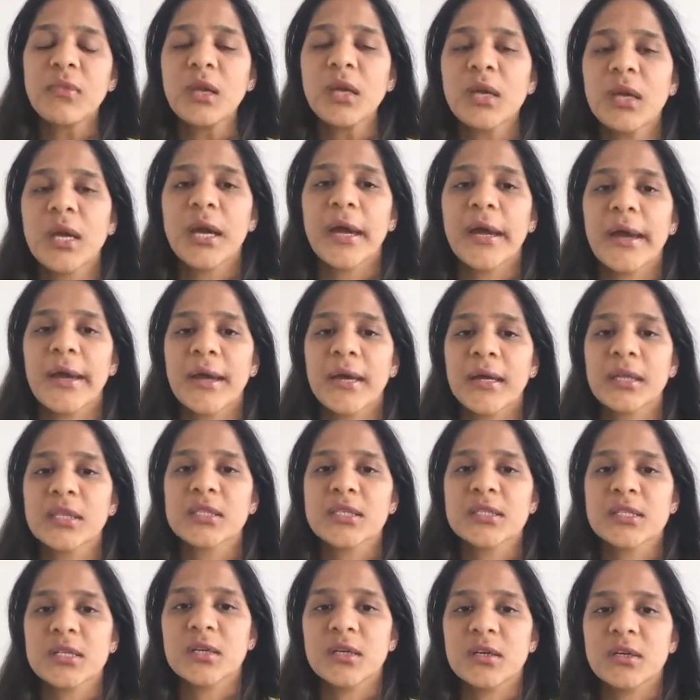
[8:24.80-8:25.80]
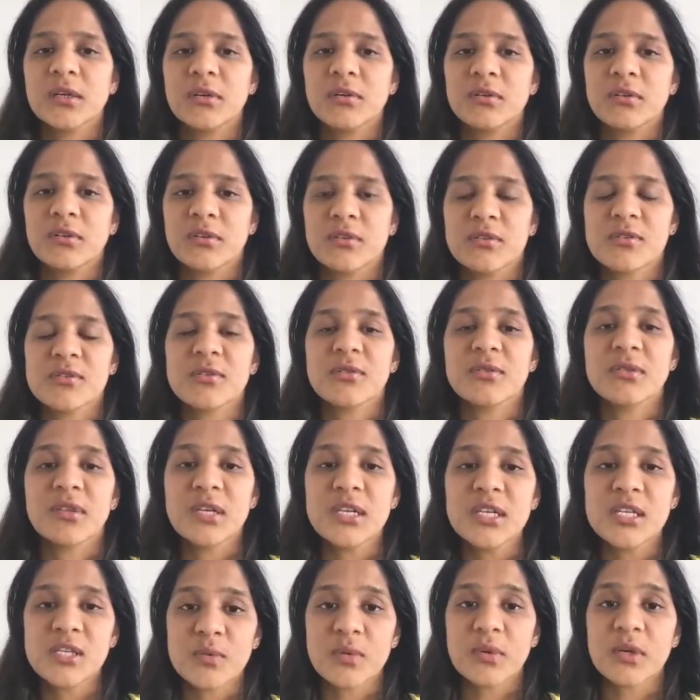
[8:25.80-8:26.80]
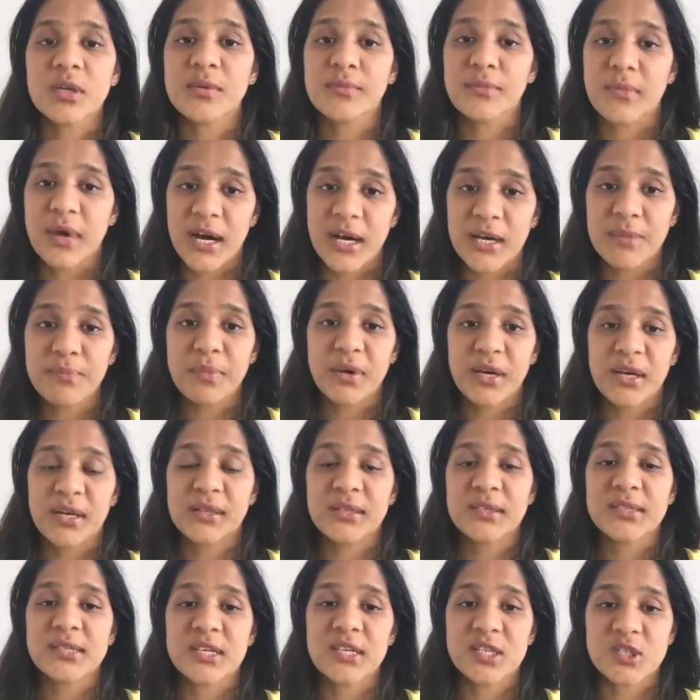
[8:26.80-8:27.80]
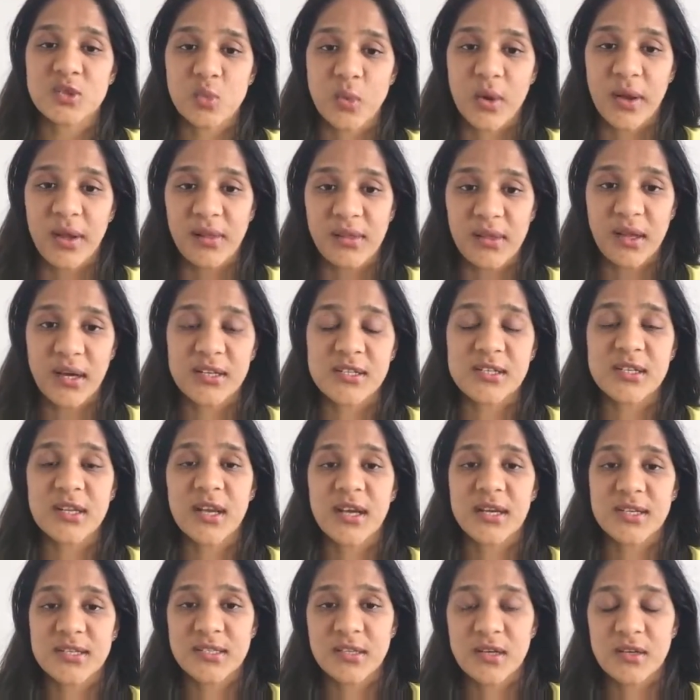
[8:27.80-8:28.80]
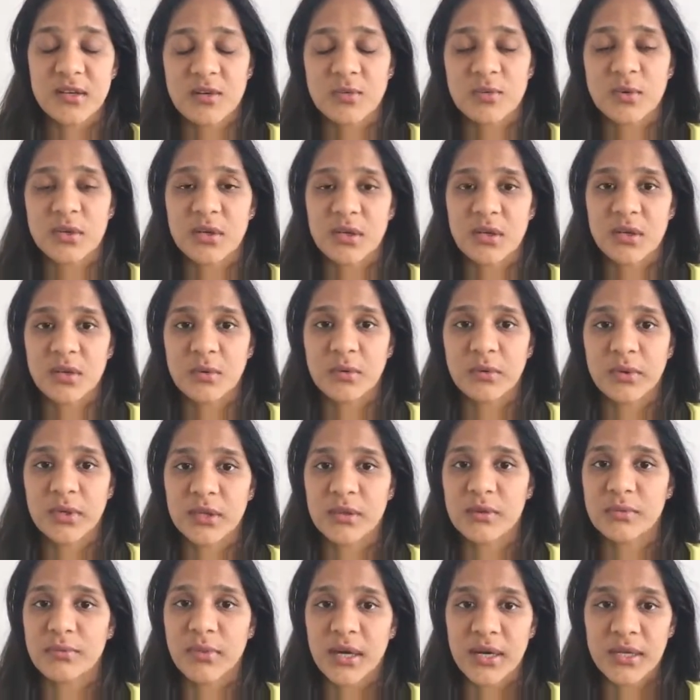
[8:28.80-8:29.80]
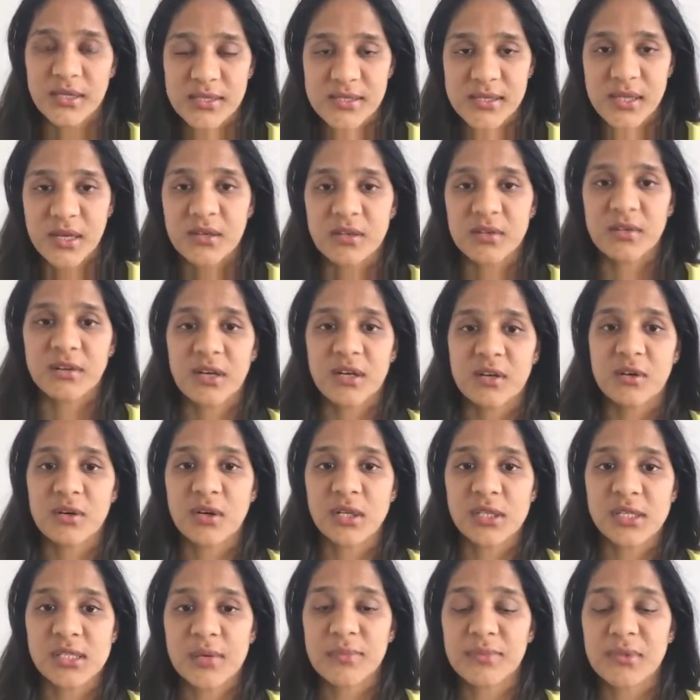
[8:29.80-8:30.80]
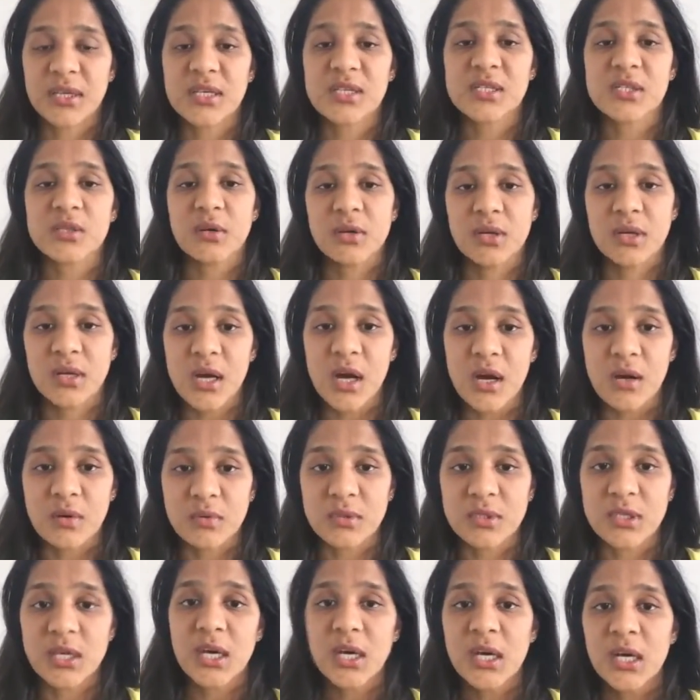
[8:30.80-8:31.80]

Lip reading: And, so these were my pains as well until I started working with my designer and got something sorted out.